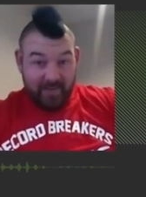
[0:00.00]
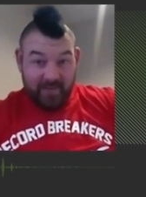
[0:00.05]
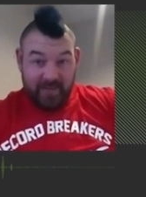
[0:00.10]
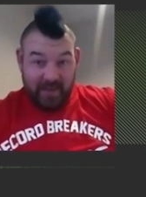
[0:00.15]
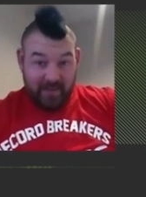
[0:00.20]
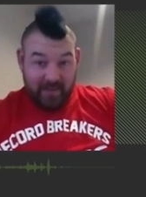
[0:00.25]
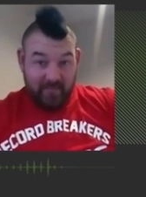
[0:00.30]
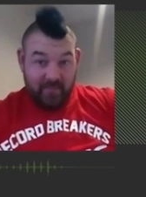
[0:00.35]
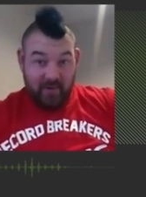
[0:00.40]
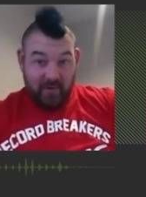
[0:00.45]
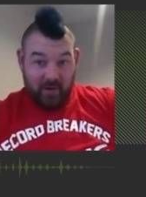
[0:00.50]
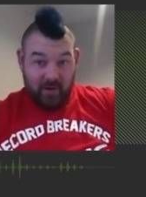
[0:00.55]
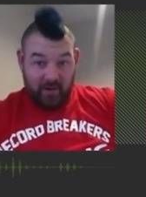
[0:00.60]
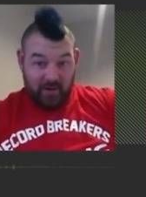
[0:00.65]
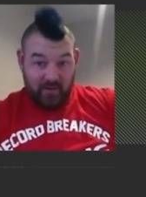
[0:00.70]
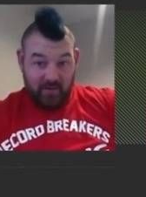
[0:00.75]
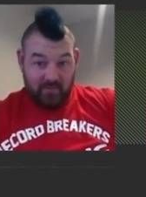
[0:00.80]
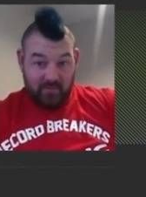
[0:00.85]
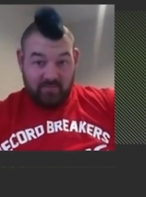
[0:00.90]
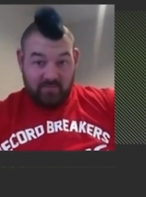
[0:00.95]
athletes I've
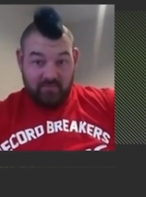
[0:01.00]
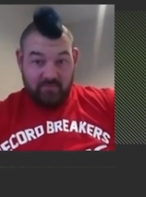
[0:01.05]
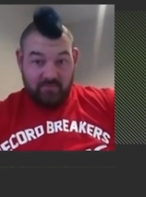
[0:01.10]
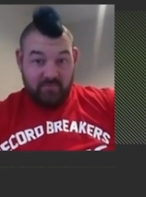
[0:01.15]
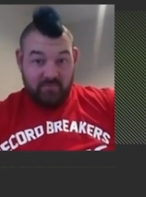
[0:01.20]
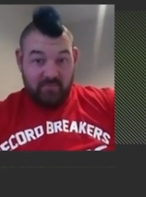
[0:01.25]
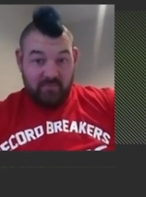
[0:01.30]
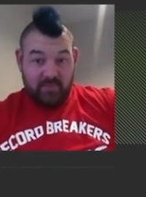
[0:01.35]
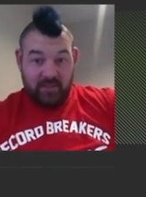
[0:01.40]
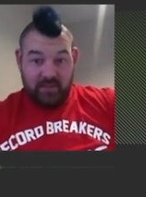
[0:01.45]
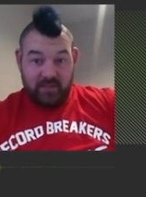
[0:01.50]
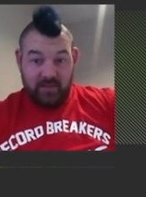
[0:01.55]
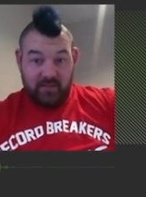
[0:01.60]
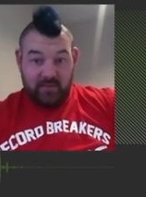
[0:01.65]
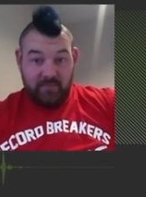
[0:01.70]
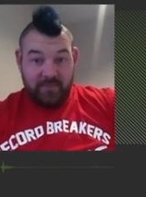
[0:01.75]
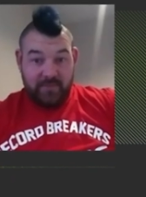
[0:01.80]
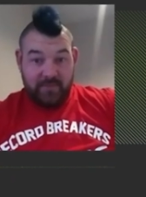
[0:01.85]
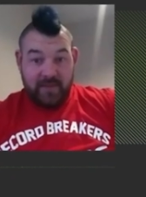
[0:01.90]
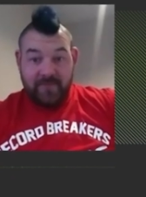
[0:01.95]
interviewed on this channel,
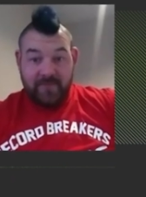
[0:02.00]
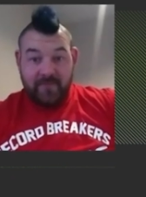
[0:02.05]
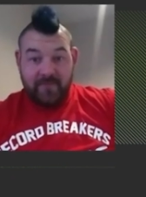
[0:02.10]
including many